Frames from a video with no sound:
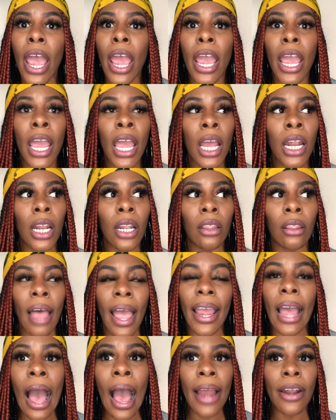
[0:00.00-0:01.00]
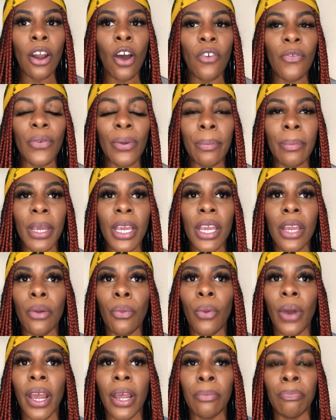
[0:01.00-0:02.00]
And like, I know for me,
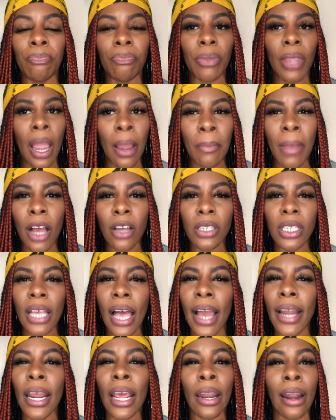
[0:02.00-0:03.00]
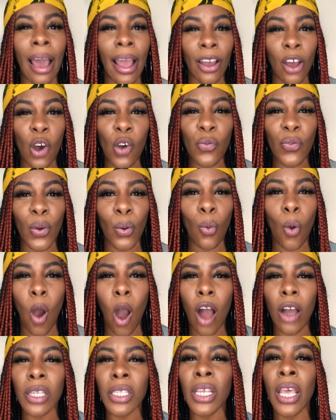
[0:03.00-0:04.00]
when I'm outside and I go for
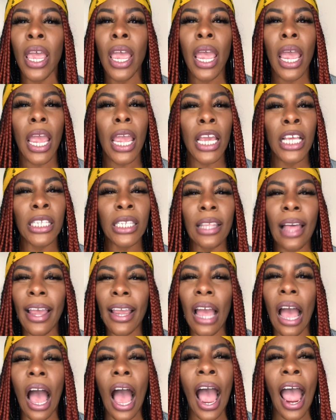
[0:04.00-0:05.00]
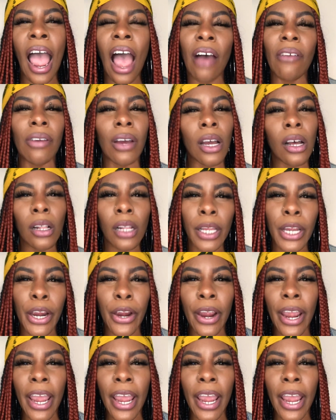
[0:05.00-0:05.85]
walks, it's like I have a clear